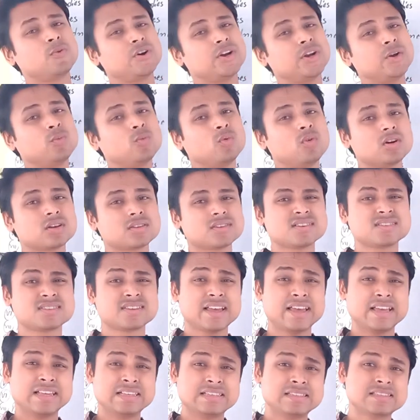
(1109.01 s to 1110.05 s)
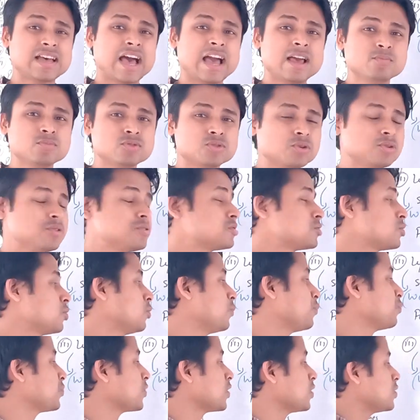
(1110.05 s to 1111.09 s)
protein works as the enzymes
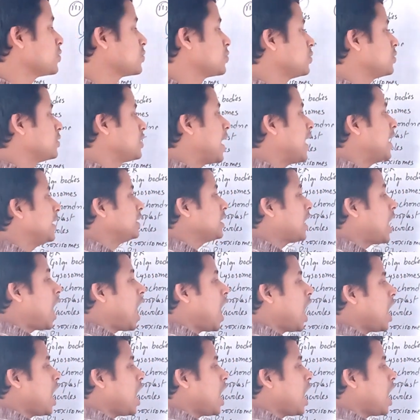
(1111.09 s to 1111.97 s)
also. So that